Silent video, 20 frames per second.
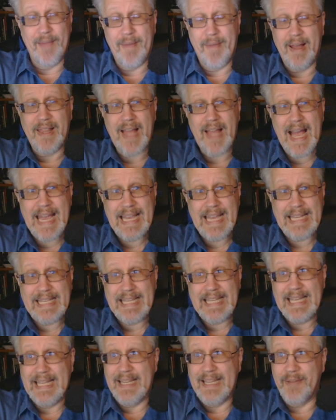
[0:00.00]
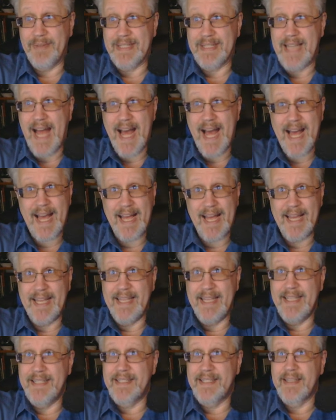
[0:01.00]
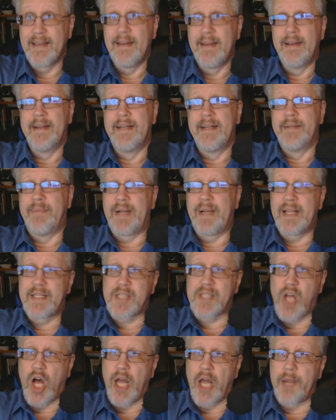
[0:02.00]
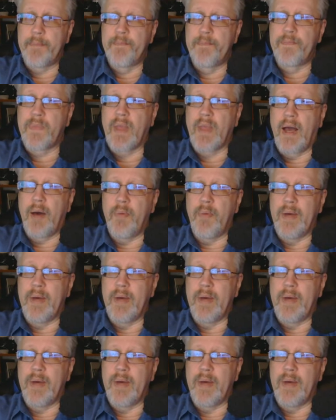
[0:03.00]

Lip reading: liked it. It was nice, but it's gone. Oh